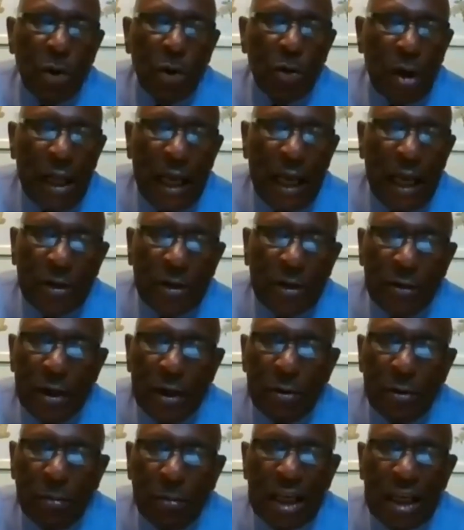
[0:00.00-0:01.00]
don't
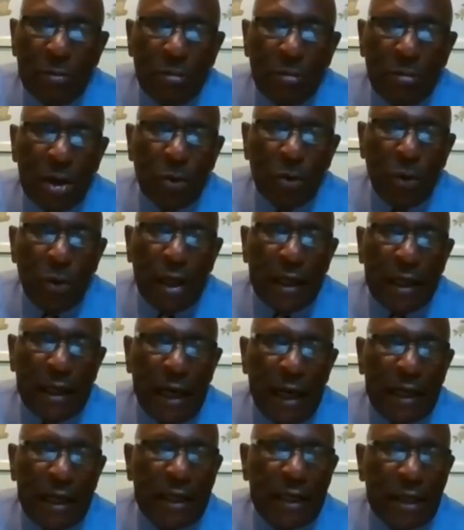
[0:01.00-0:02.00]
like to admit it, but
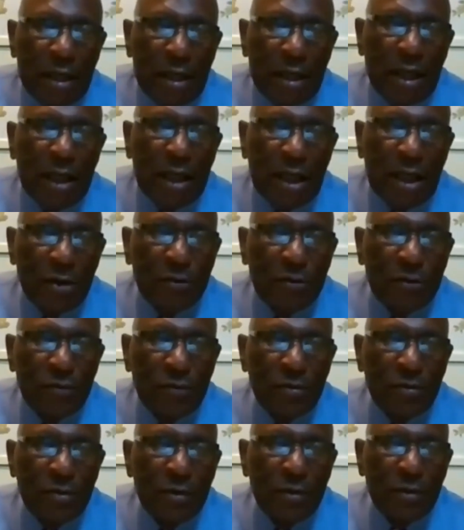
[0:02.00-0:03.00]
we're kind of in
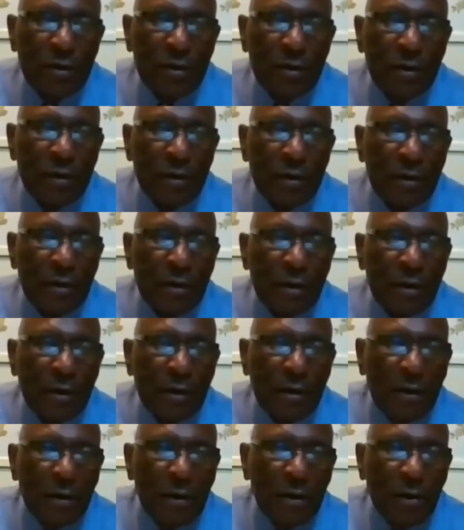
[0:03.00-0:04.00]
love
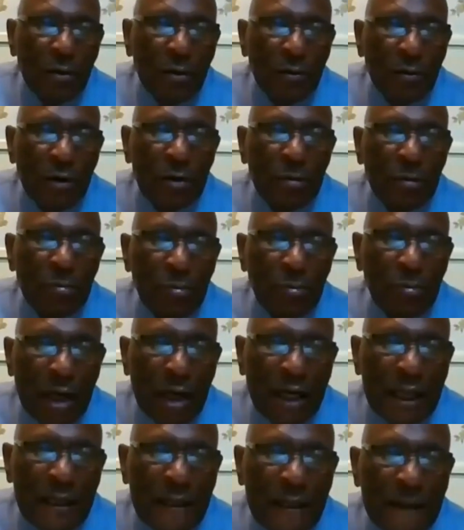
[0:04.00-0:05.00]
with
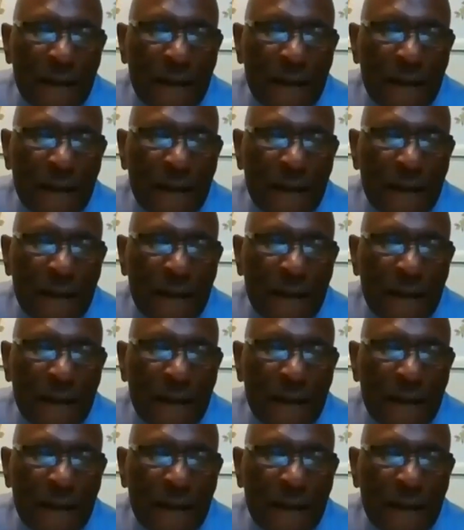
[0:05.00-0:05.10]
money.